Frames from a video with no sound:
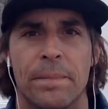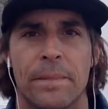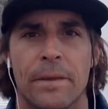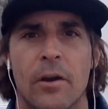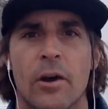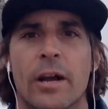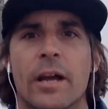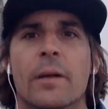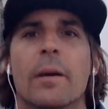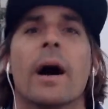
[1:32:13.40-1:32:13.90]

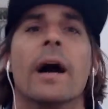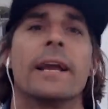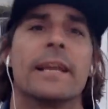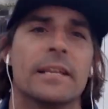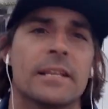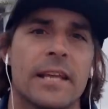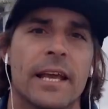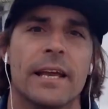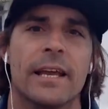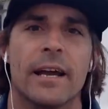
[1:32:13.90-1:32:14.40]
Oh, I could, I
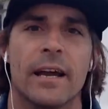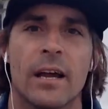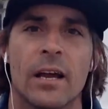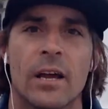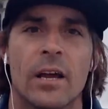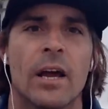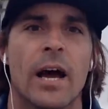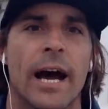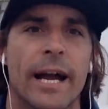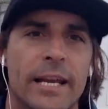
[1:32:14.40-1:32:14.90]
could, yeah,
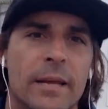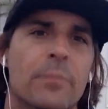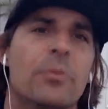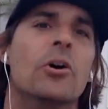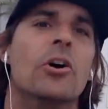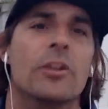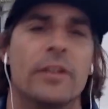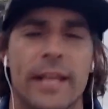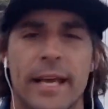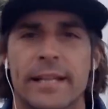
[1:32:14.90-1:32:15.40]
I could
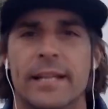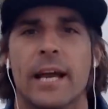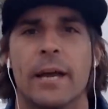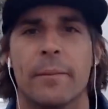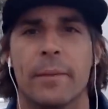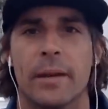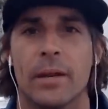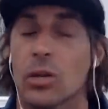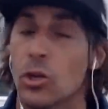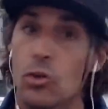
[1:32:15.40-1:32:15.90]
put that time
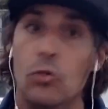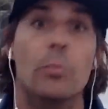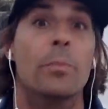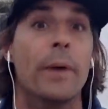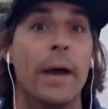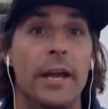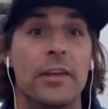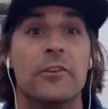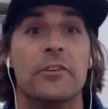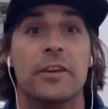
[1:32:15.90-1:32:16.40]
in. You
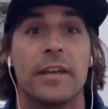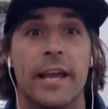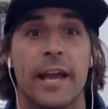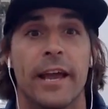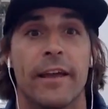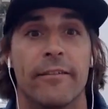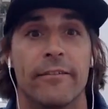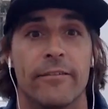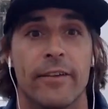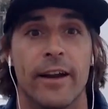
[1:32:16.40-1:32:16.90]
bet you can,
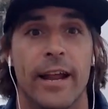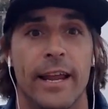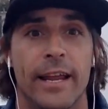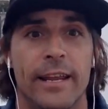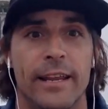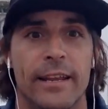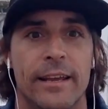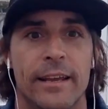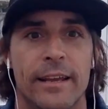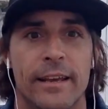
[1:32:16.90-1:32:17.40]
right?